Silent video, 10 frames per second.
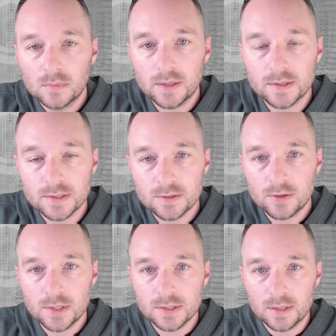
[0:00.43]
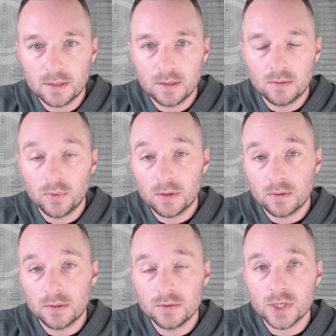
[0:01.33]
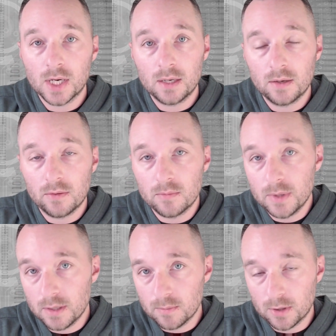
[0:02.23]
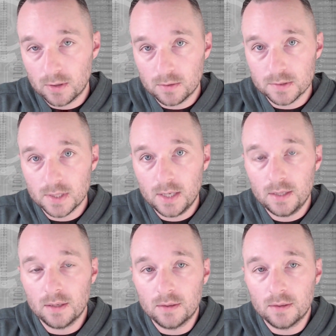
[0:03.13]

Hey, this is Chris, and we are going to check out another Medium article today